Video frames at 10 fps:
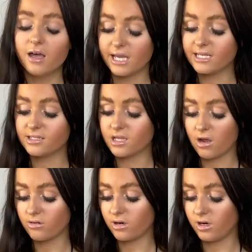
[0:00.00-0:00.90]
It's
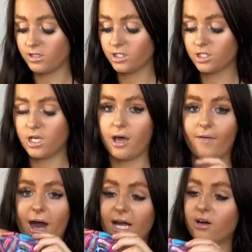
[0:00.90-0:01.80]
so good.
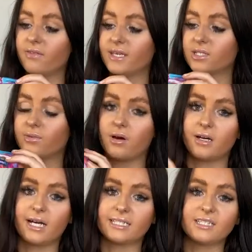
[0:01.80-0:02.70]
So I got this one,
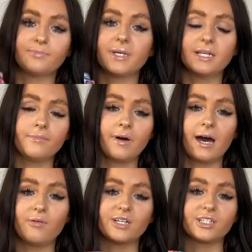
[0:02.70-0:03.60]
as it's been in
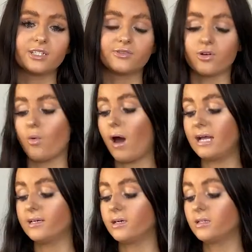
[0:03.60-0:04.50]
my wish list for a
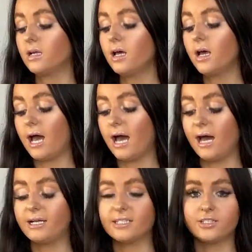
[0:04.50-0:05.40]
while,
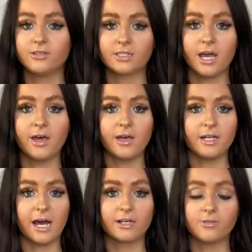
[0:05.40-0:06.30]
and as soon as I heard
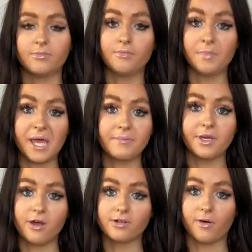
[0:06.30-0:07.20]
I could maybe
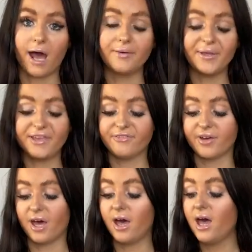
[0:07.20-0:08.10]
go to
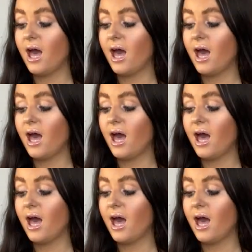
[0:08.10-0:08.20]
Ibiza,